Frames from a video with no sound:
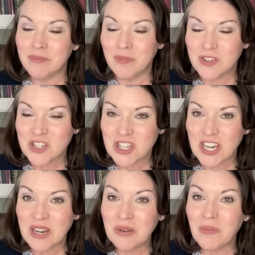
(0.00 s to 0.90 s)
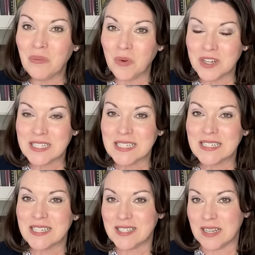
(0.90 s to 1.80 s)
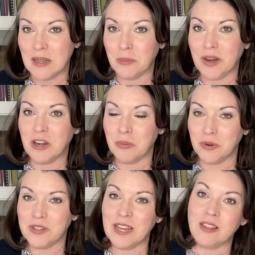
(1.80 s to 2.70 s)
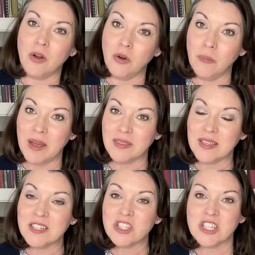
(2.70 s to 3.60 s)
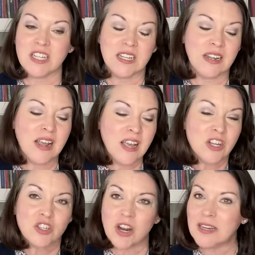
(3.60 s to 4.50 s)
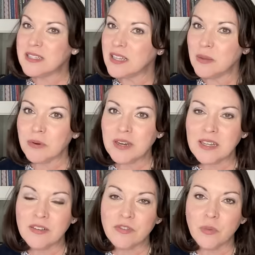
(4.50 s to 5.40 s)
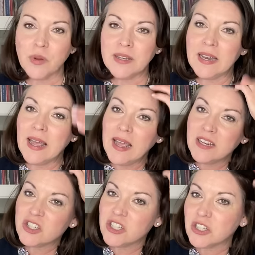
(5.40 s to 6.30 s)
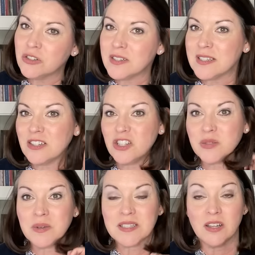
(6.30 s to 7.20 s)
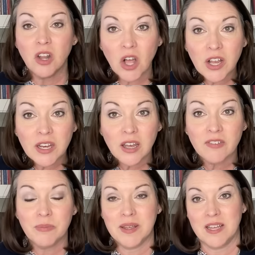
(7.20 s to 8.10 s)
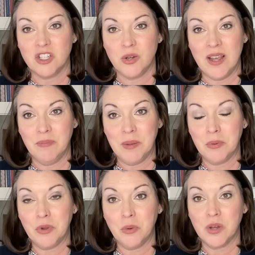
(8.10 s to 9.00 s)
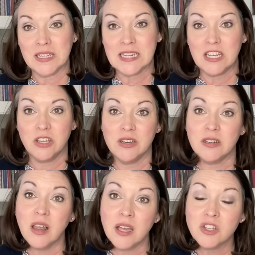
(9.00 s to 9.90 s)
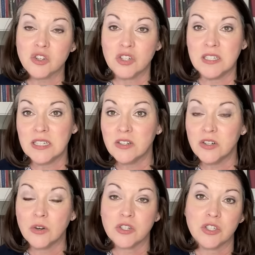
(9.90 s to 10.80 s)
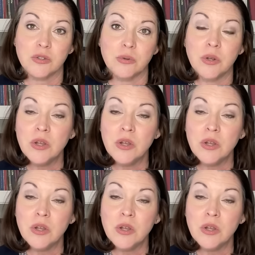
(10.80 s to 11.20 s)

she wanted to celebrate her birthday the whole month. She tried celebrating it for one day, and she told us that just wasn't long enough because you have people who want to take you to lunch or to dinner or to,